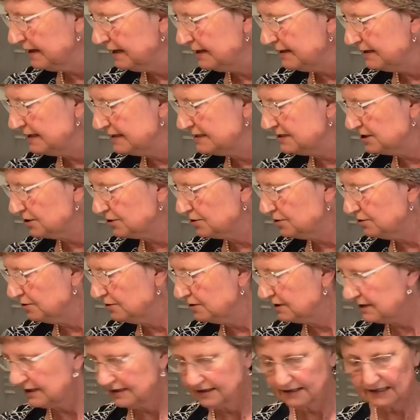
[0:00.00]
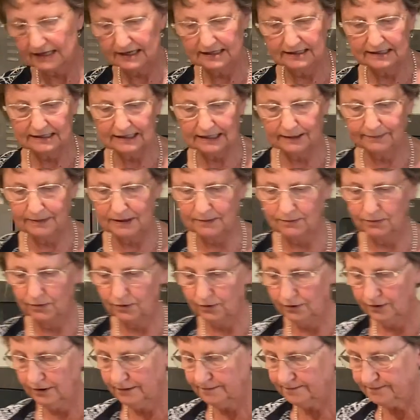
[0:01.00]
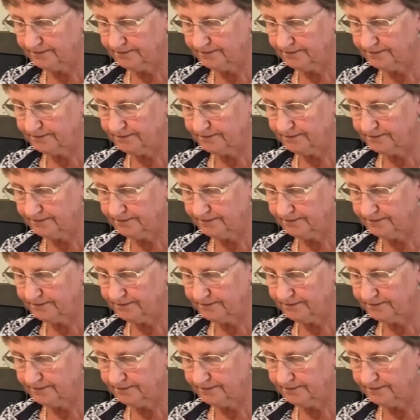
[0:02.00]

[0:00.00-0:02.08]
let it cook that little bit more.